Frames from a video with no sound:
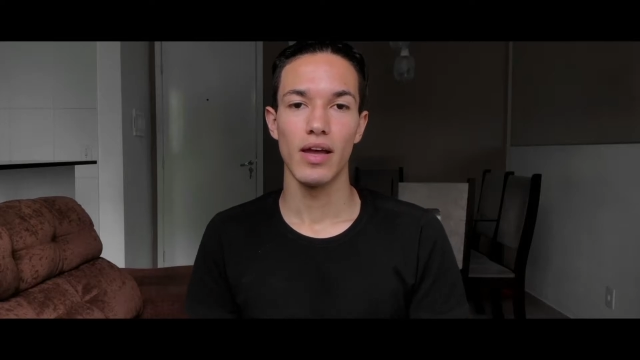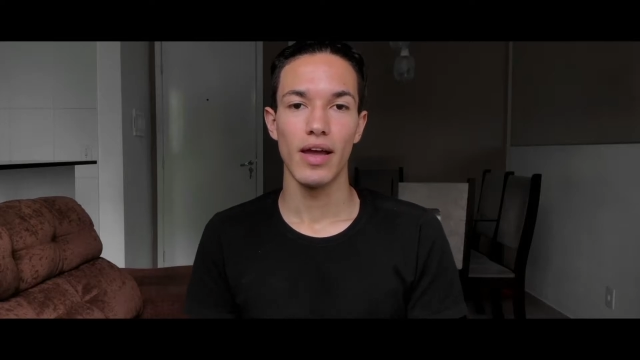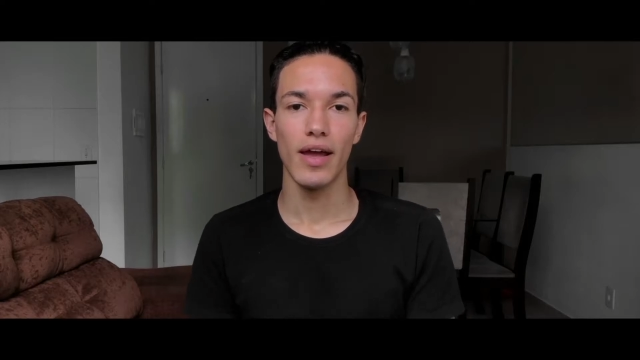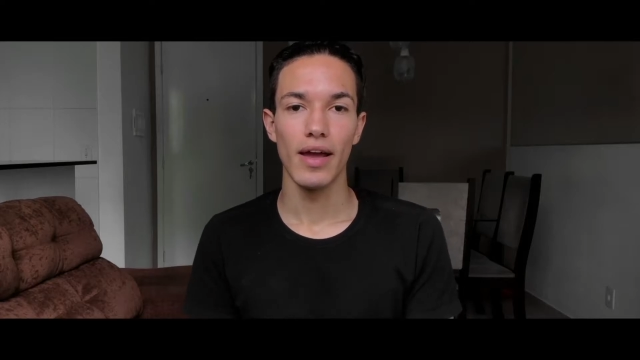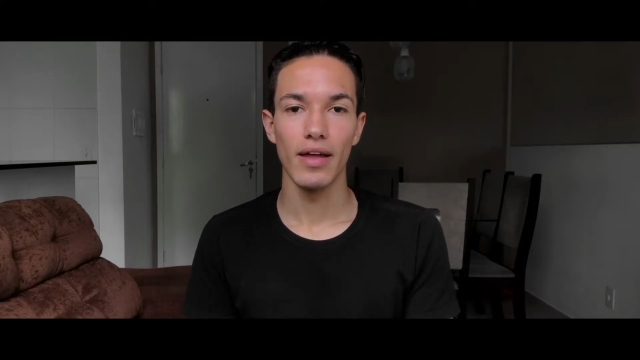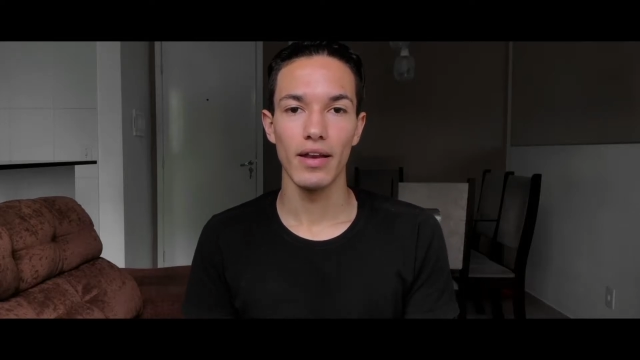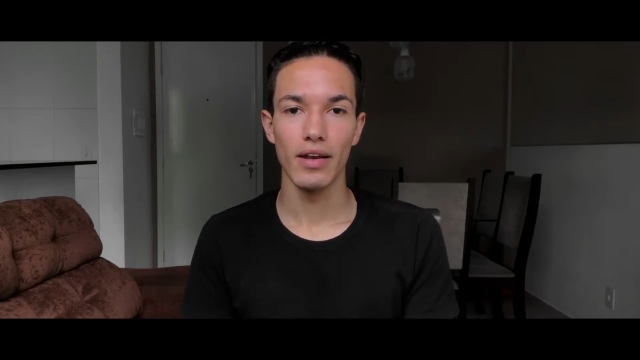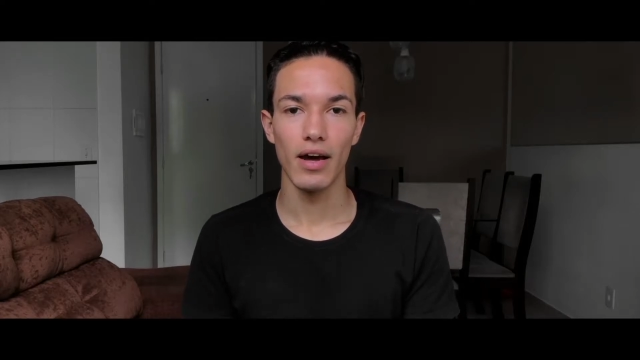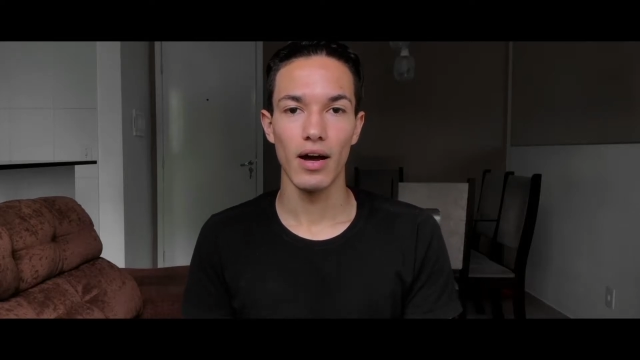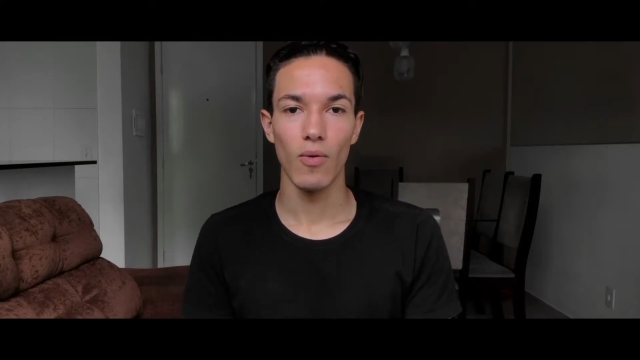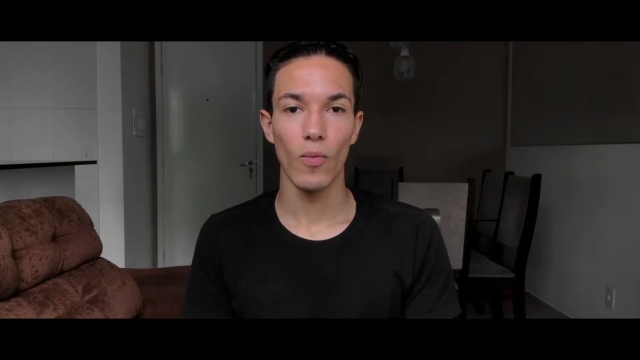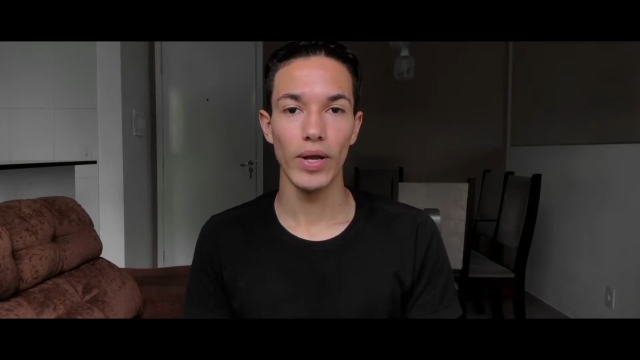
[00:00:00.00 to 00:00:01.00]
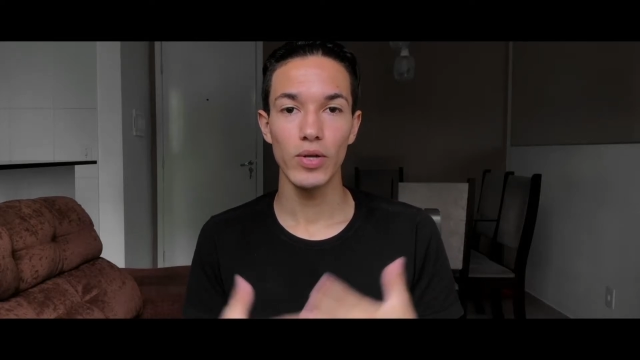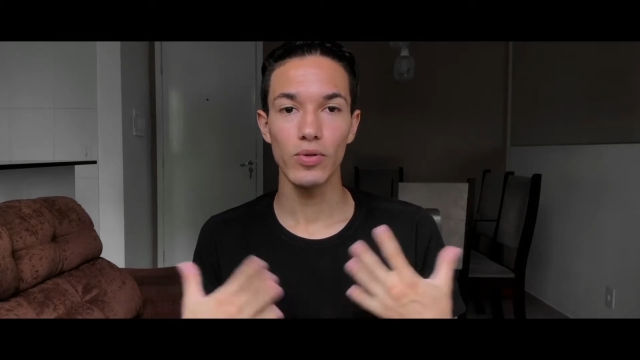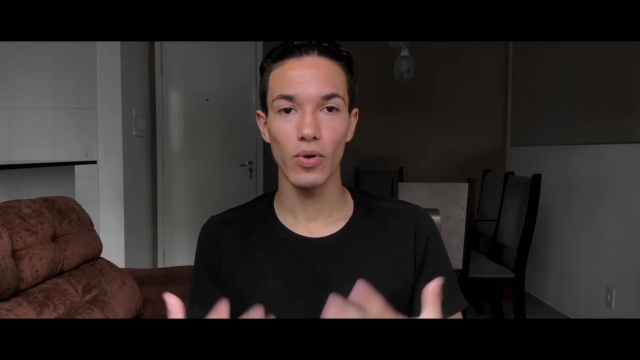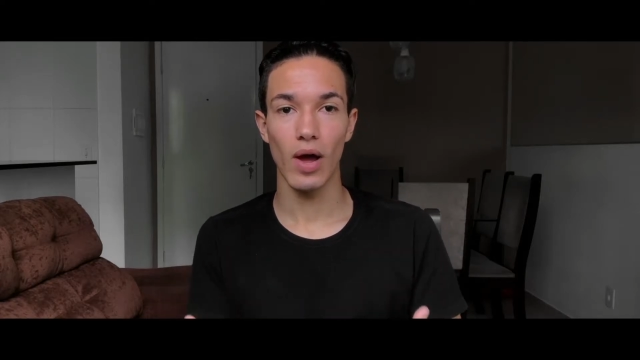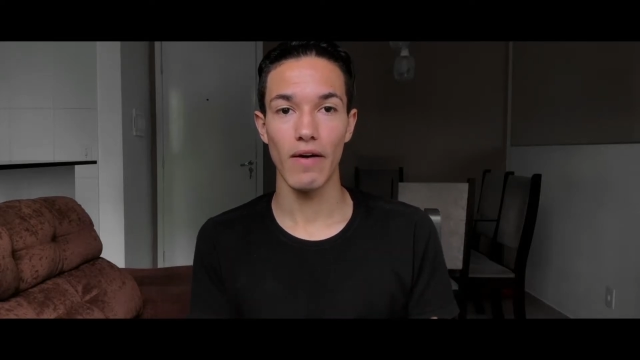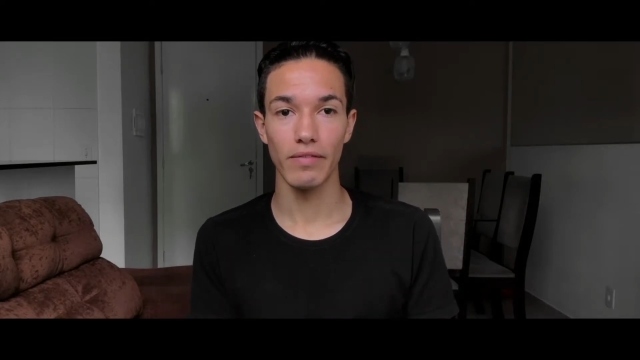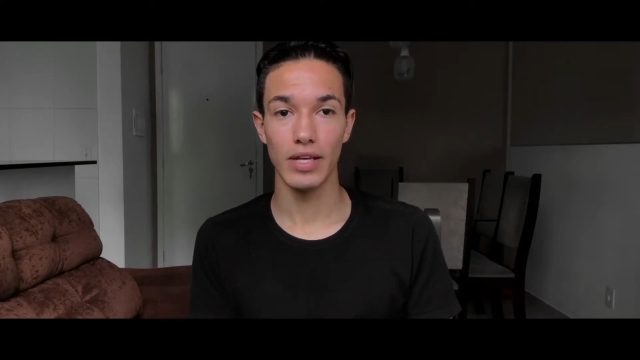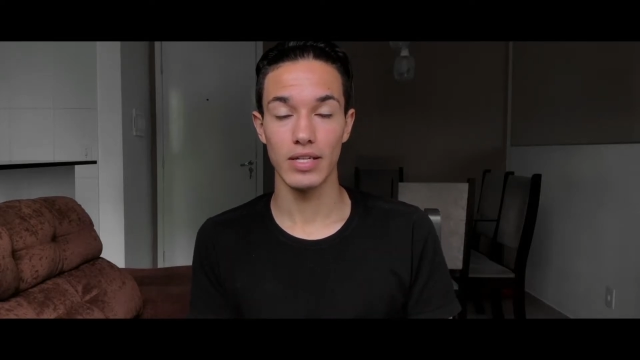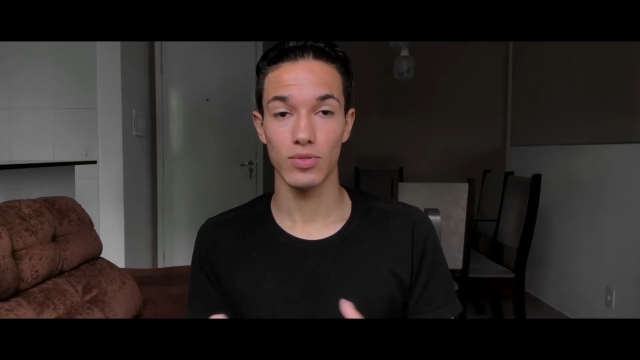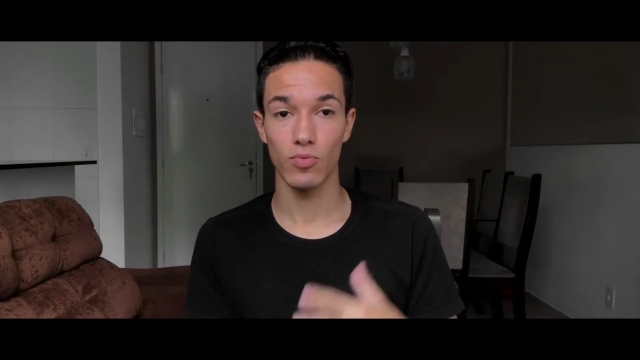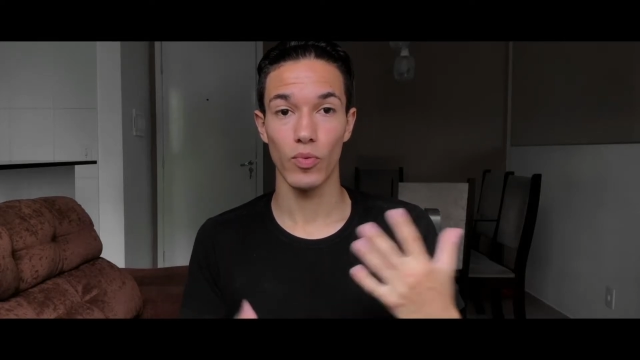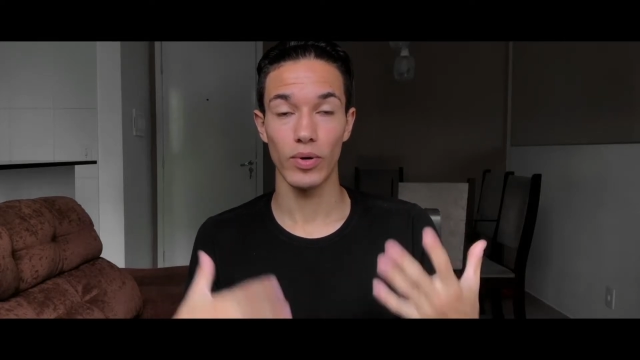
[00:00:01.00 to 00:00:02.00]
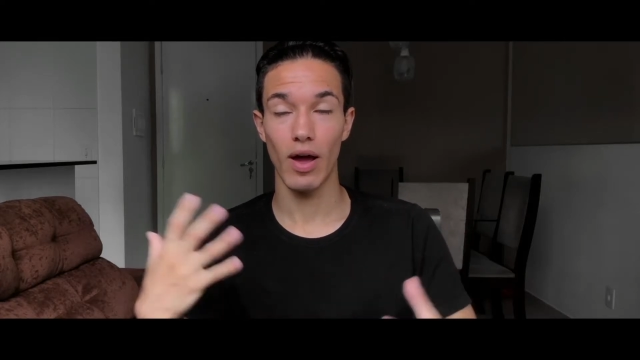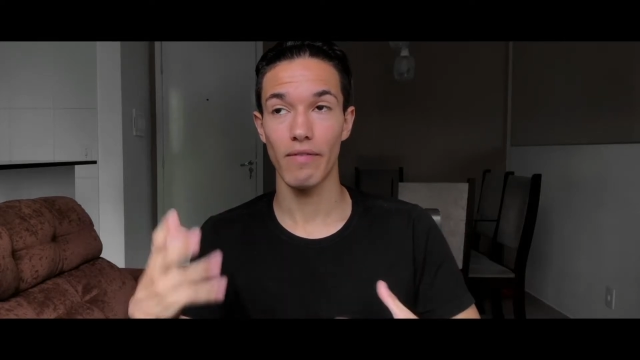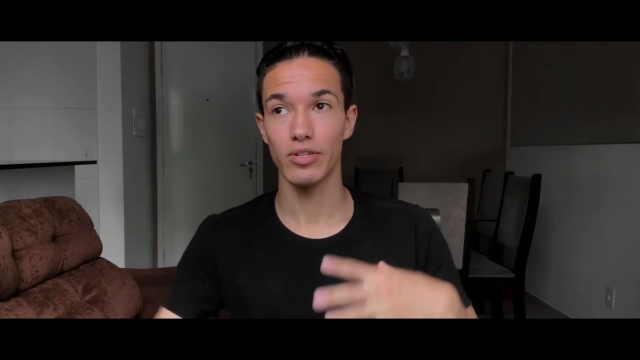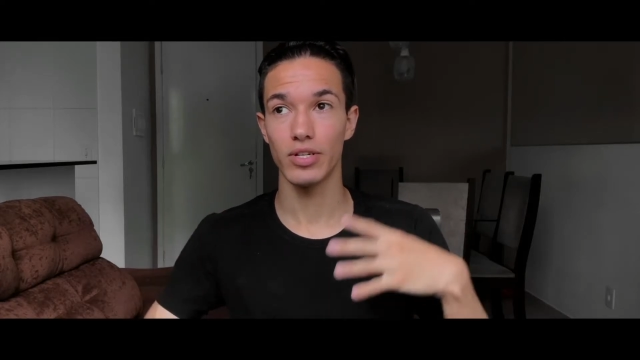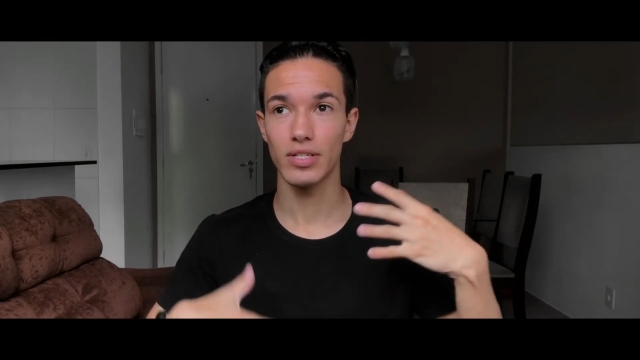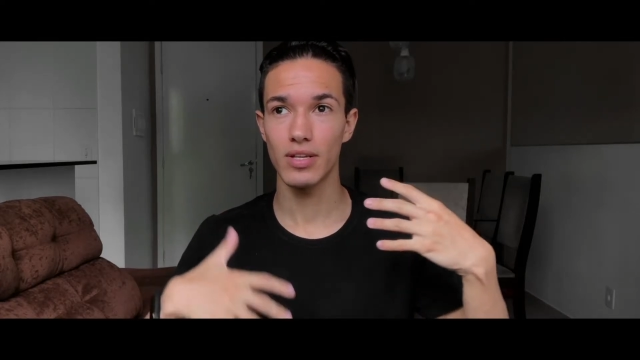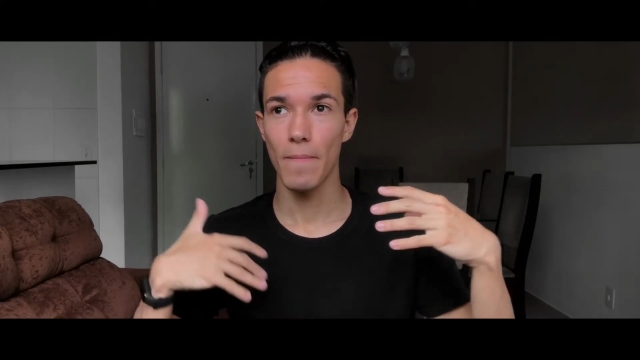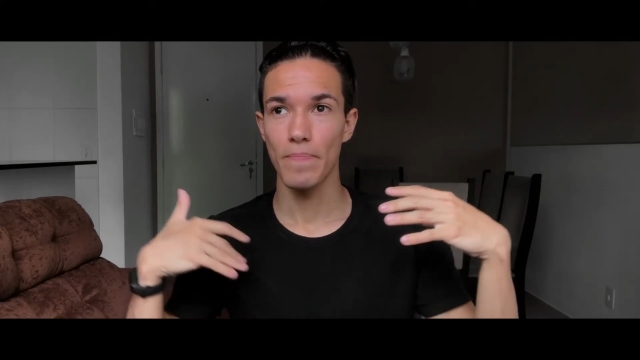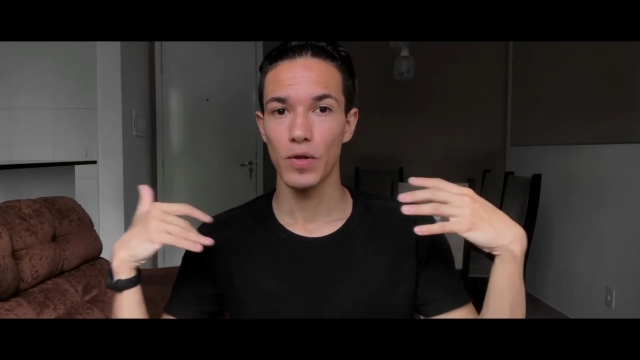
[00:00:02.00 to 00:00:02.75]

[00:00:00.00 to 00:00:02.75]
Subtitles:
And when you don't have this, when you have just